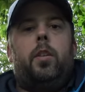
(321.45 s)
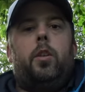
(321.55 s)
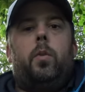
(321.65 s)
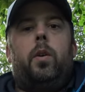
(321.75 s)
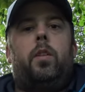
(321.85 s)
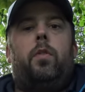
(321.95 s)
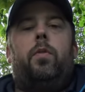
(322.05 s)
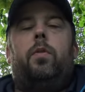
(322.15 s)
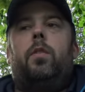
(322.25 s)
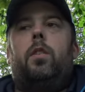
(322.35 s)
to
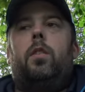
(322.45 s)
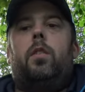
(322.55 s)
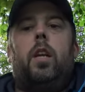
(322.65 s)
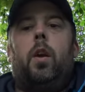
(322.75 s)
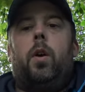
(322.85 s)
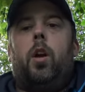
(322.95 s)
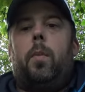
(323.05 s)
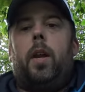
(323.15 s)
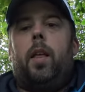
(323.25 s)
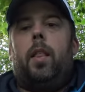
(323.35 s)

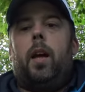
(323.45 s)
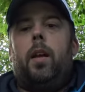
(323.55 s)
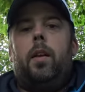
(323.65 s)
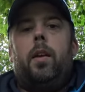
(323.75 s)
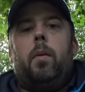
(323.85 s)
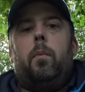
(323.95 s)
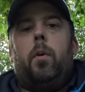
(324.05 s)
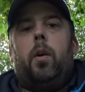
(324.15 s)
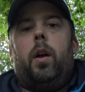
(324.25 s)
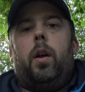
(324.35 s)
accommodate that.
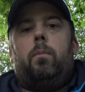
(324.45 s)
But